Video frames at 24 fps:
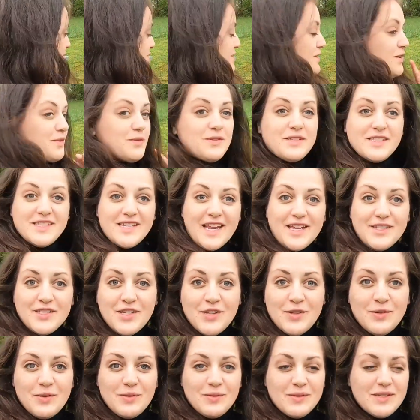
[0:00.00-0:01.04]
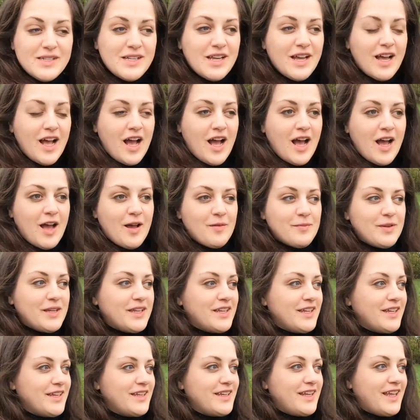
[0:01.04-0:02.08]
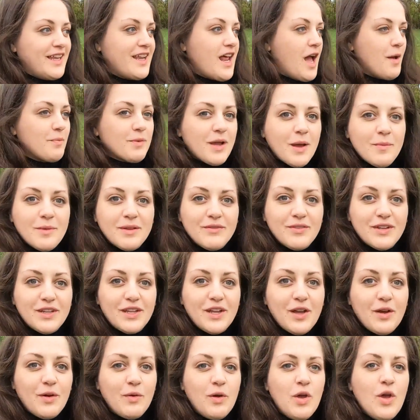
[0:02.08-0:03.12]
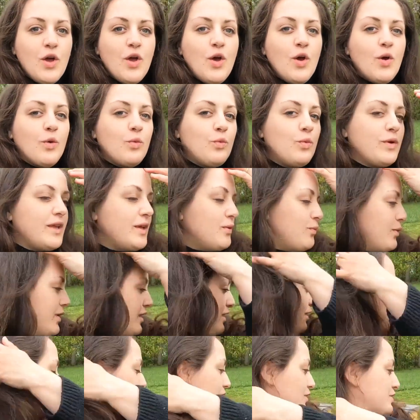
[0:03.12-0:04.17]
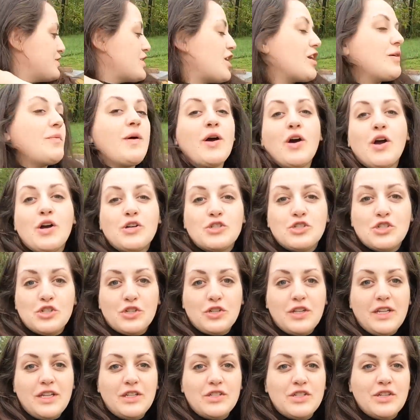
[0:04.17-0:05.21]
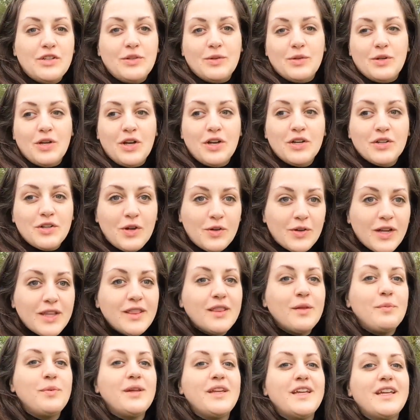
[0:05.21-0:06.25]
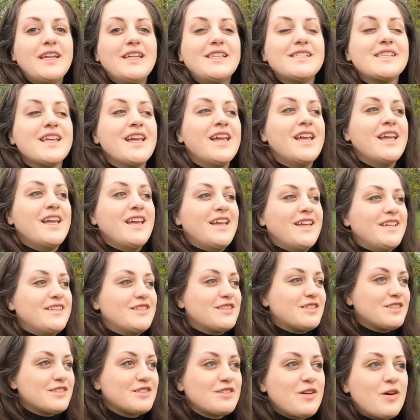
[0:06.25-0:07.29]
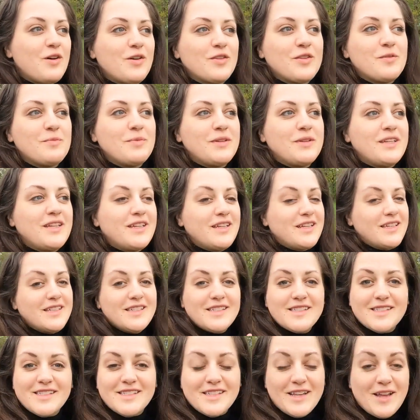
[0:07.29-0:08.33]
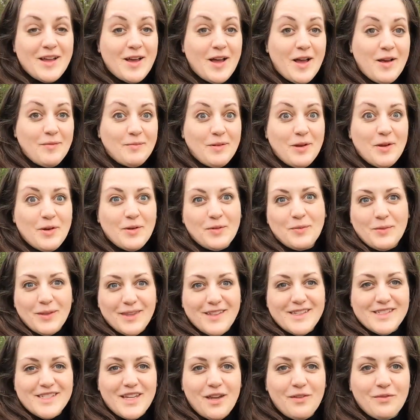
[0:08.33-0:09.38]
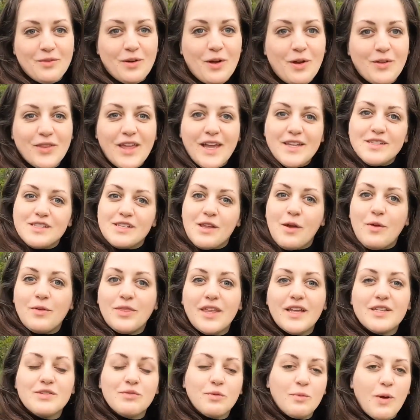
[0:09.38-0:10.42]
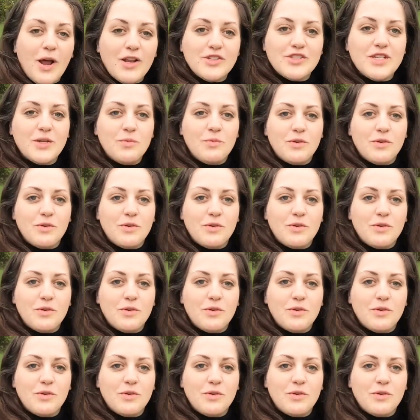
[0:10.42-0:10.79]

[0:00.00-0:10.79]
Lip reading: So stay tuned. In an upcoming video, we will talk about our journey to go get the bees, install the bees. Really excited for all that. So thanks for watching.